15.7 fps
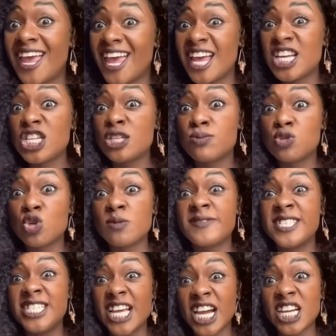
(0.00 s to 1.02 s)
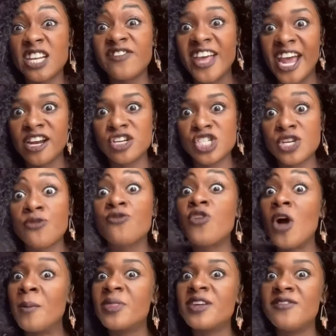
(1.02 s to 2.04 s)
and absorbs negative energy
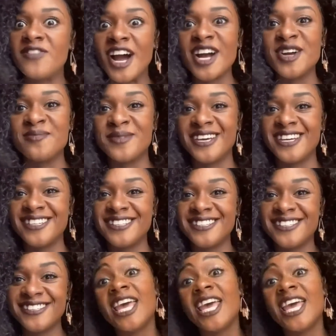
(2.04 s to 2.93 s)
from the environment.